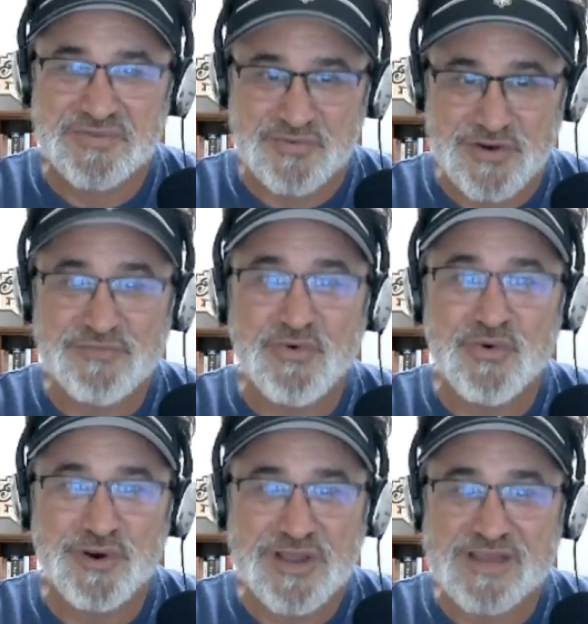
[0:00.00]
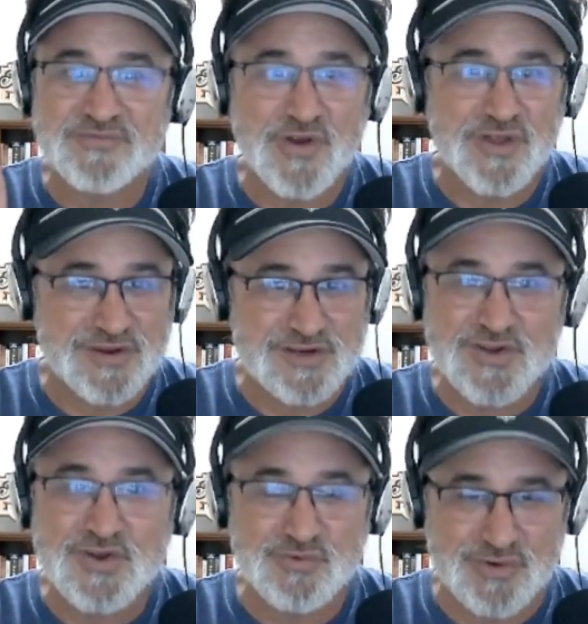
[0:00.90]
3-4 Godfather
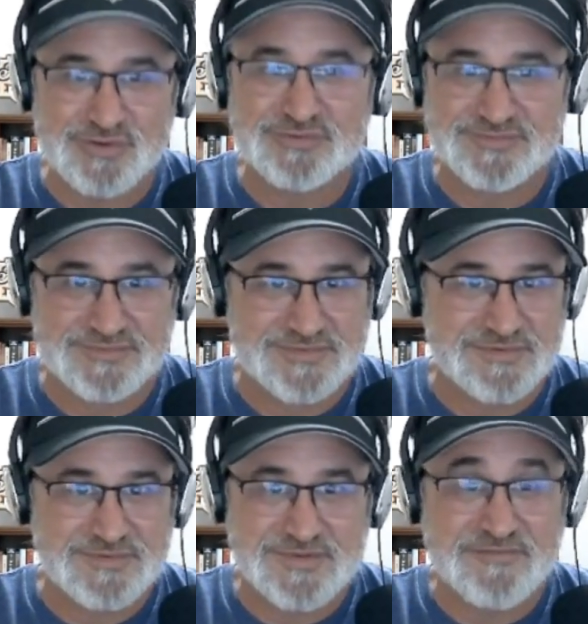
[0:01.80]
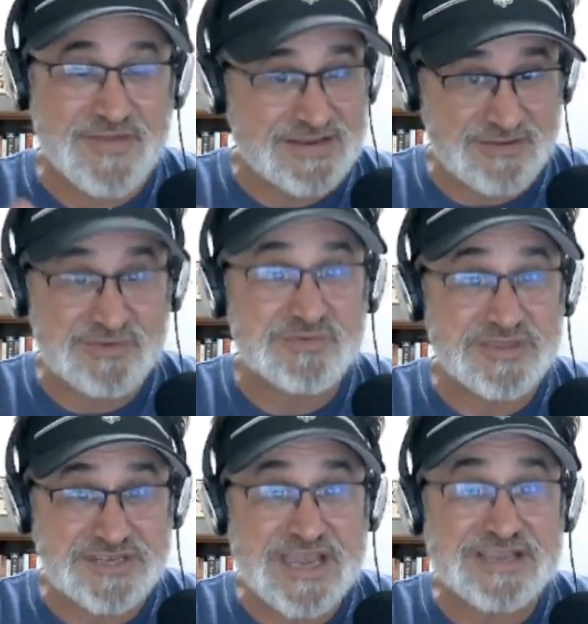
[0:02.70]
and guru. In fact, he was with
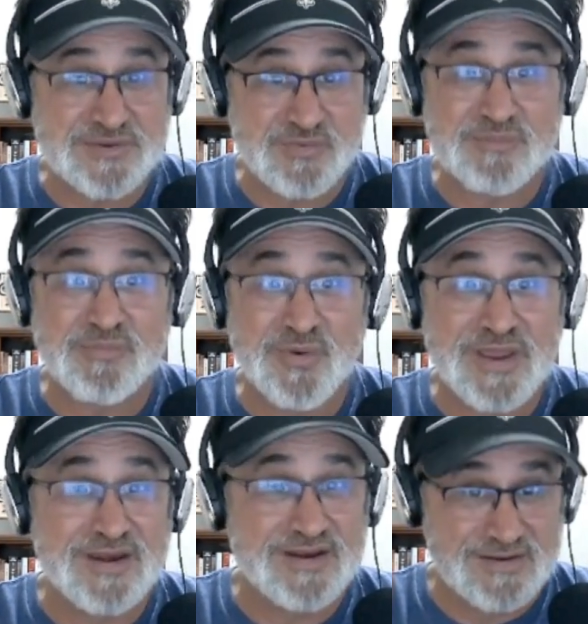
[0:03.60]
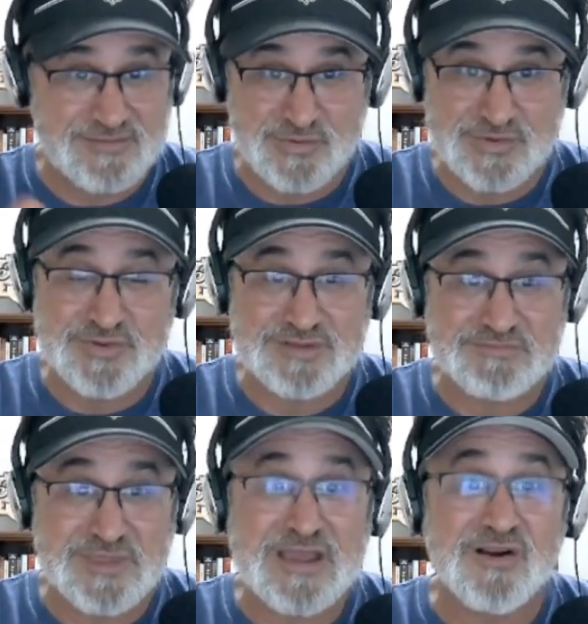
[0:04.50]
the Saints at one point, was with
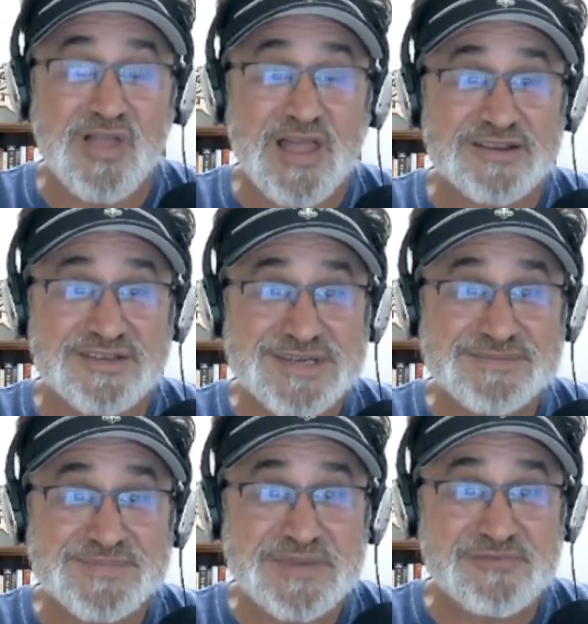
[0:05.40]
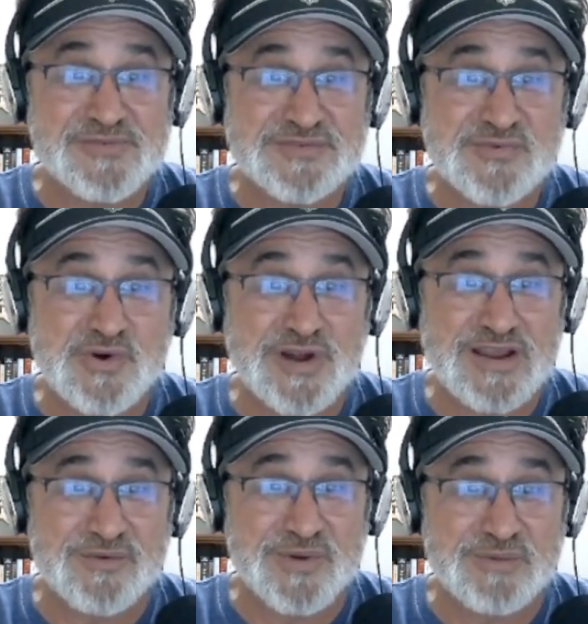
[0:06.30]
Carolina as a defensive
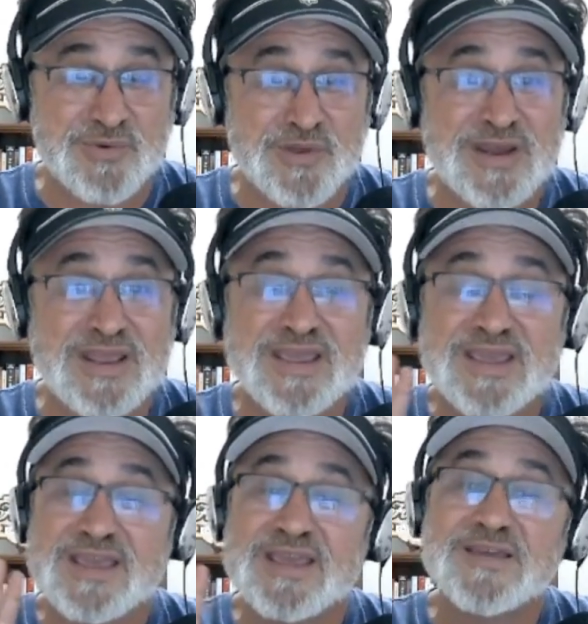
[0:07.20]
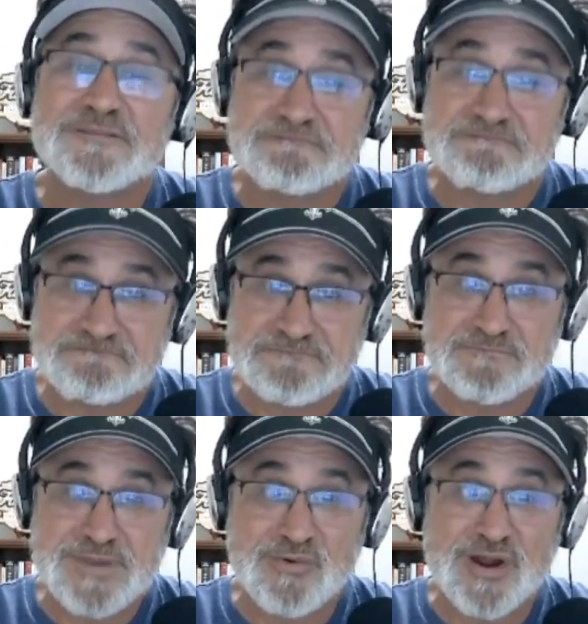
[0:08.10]
coordinator at one point.
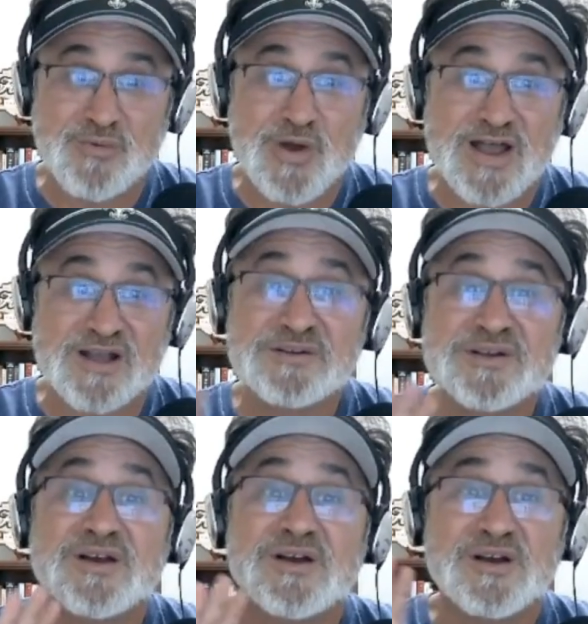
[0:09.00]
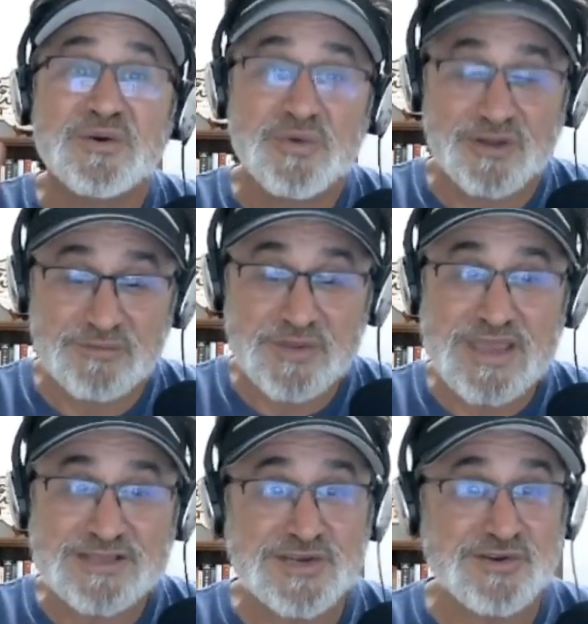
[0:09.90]
Been around a while. Well,
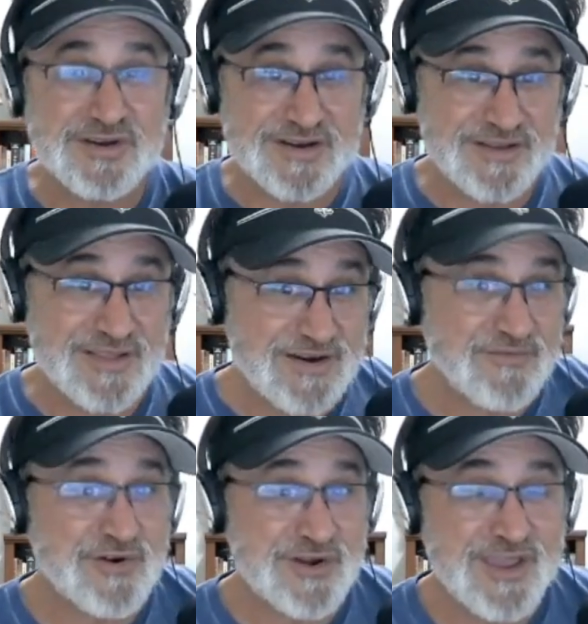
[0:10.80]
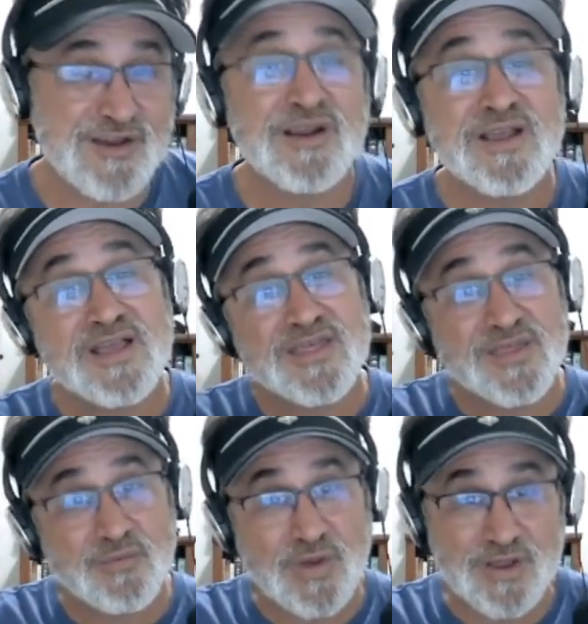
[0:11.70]
he tooted under there for a year,
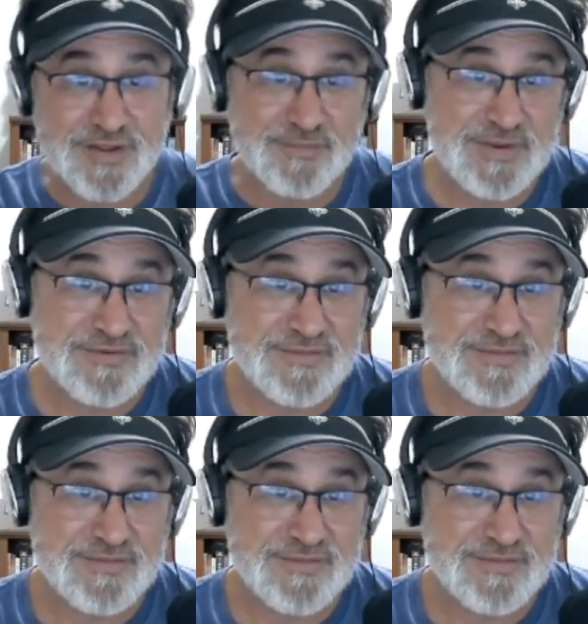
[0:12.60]
then wound up